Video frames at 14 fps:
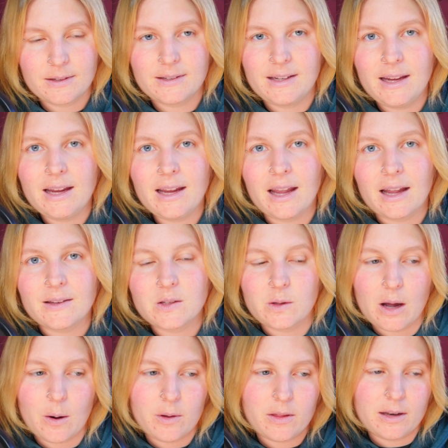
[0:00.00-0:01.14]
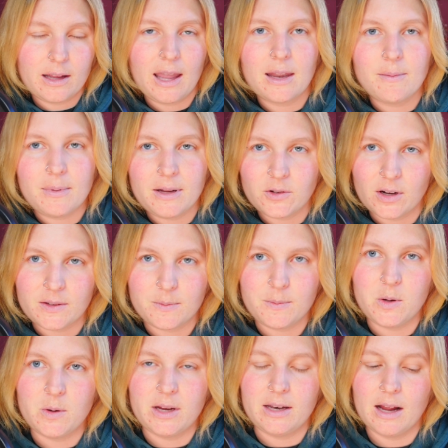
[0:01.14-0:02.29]
seeing it so that way then it can be
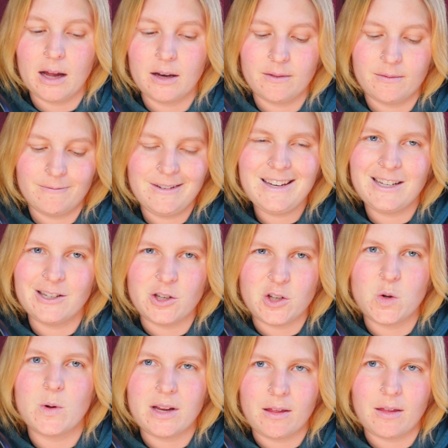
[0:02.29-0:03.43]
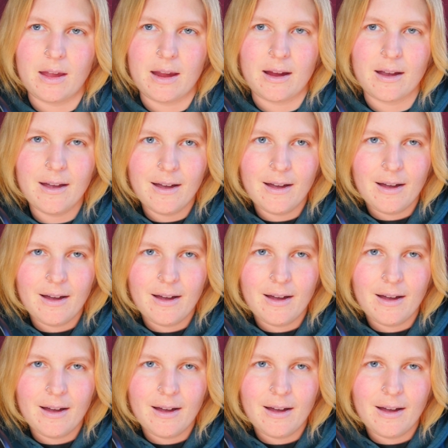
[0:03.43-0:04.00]
transmuted, not needing to do anything,